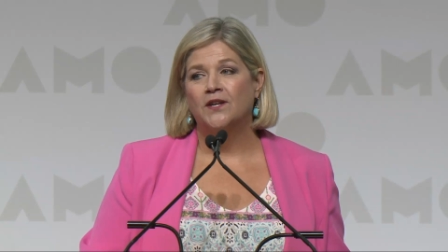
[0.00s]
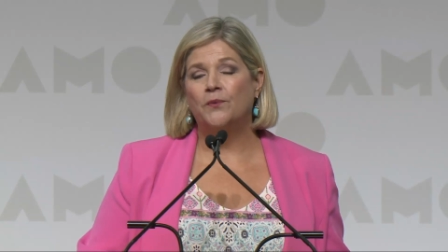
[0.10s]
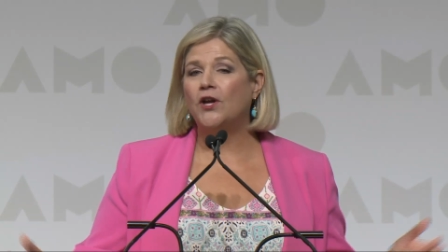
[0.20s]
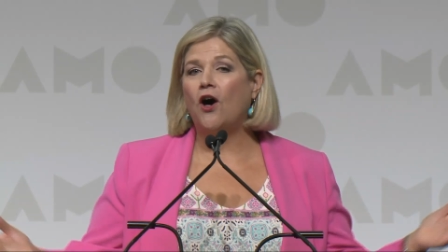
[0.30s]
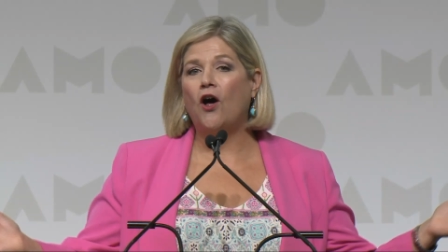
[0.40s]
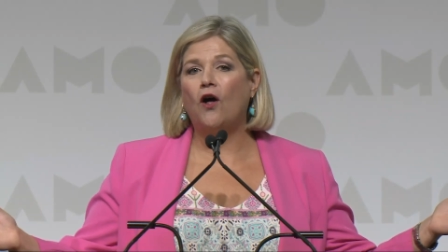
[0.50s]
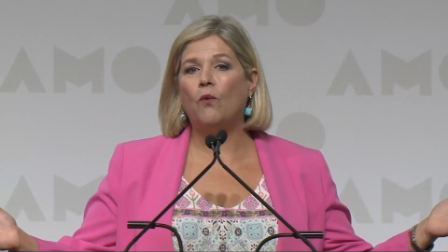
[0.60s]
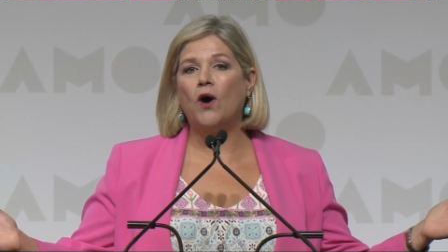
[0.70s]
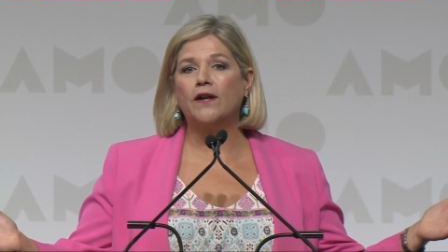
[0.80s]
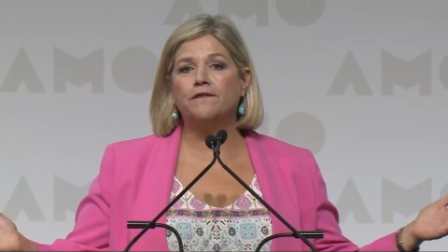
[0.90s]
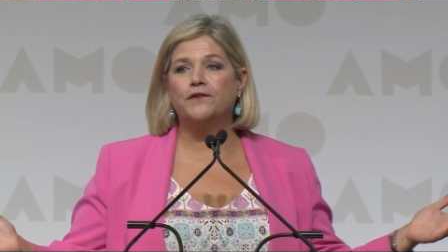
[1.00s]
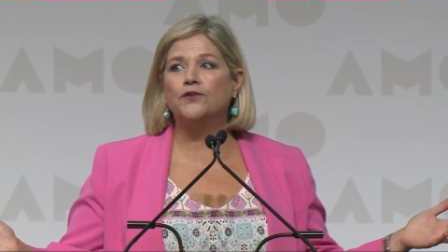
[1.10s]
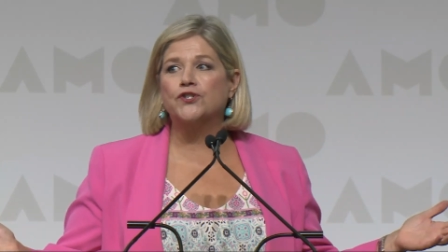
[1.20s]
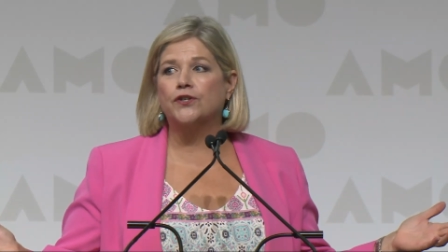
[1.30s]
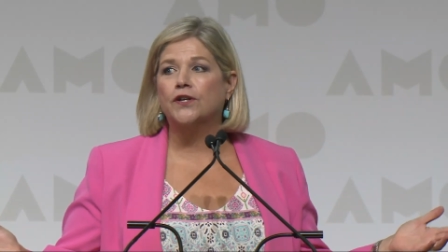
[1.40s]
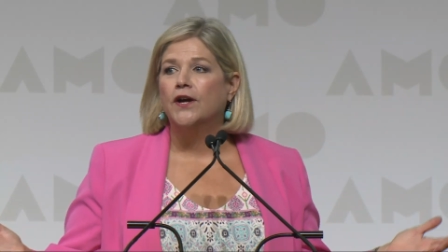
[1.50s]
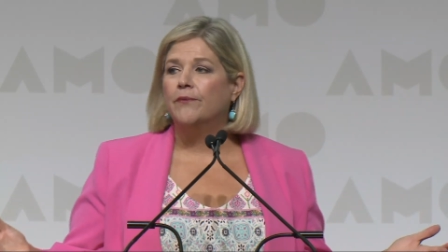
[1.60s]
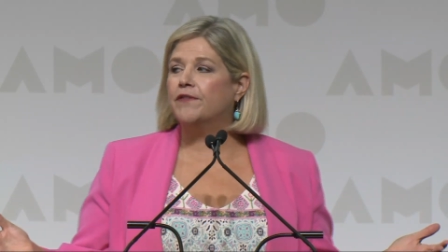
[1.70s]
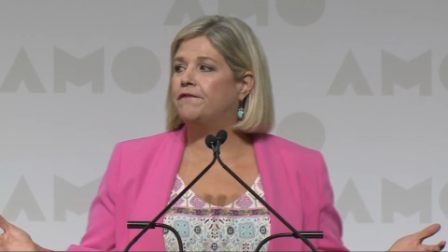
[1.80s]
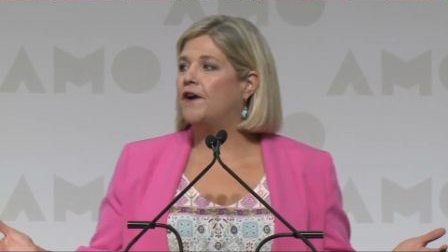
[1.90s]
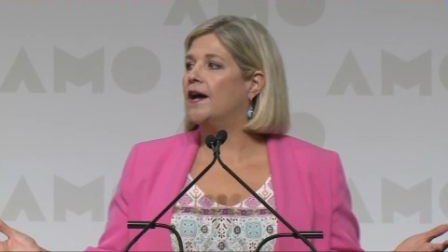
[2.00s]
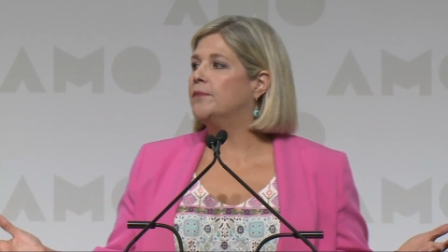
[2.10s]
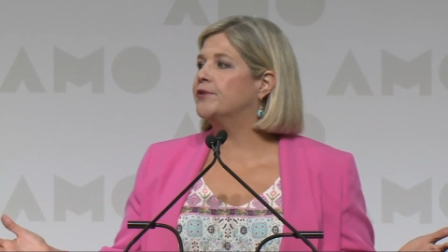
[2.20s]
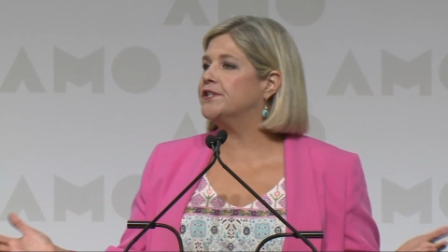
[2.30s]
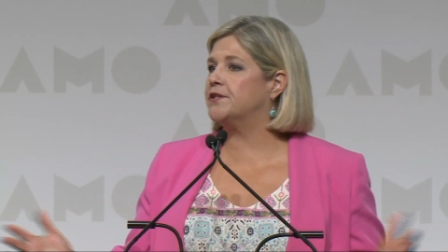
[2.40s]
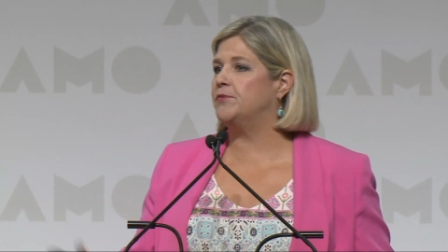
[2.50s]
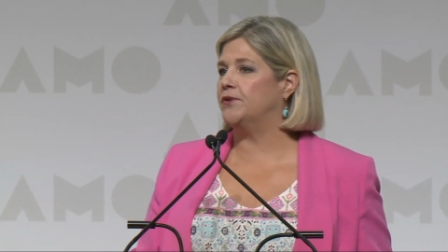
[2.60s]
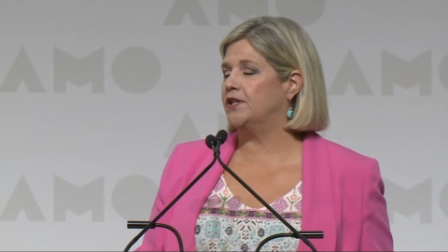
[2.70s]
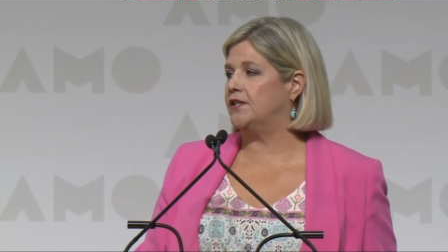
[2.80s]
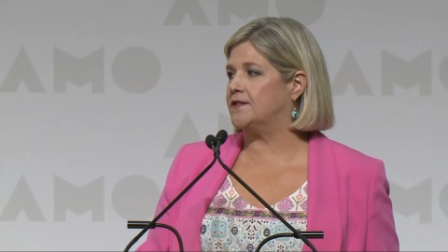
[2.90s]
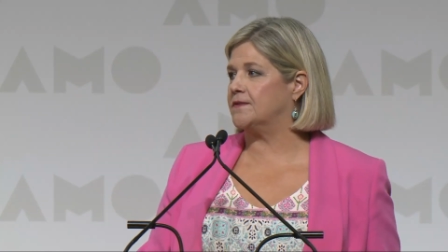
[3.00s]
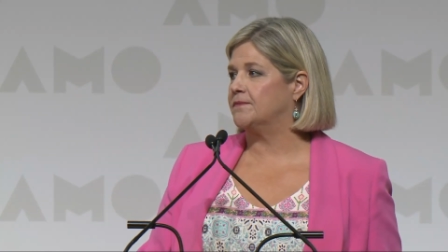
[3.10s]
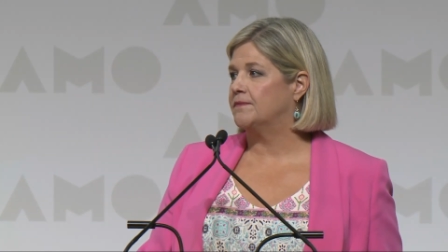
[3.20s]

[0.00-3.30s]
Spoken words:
We all want a future with vibrant communities,